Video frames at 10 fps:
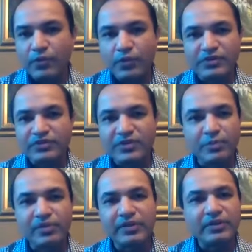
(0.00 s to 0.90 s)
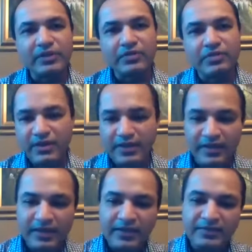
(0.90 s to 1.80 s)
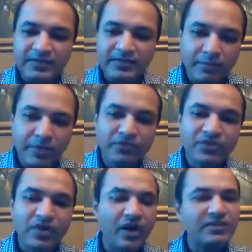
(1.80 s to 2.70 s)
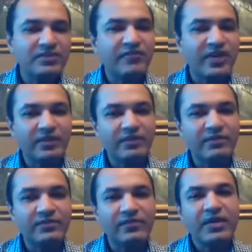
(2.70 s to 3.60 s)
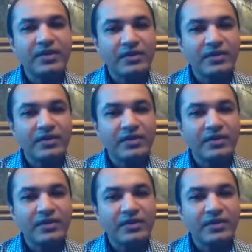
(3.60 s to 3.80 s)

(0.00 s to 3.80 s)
which is completely unique. It's the most cost-effective